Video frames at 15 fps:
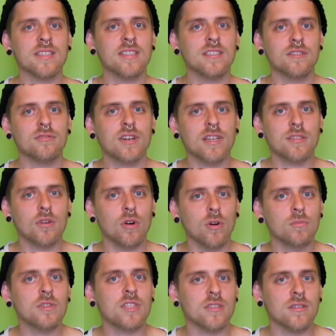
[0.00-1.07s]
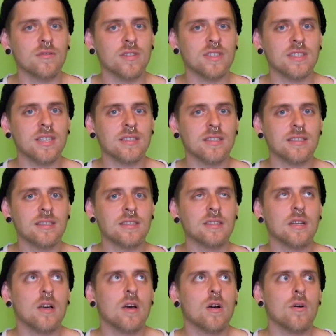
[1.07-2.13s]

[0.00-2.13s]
indirect object of the sentence,